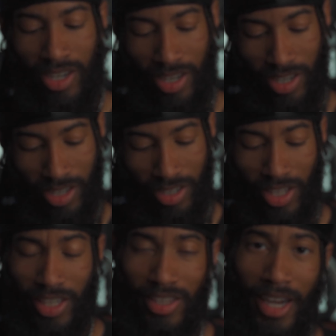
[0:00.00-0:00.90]
Uh,
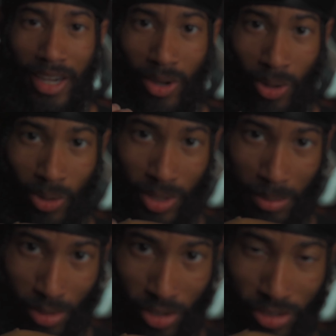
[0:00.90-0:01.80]
like that gold
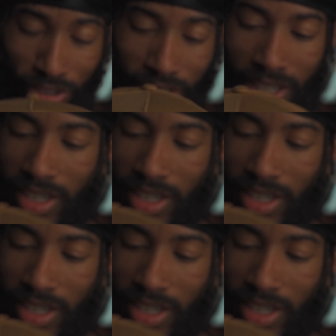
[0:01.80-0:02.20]
embroidery,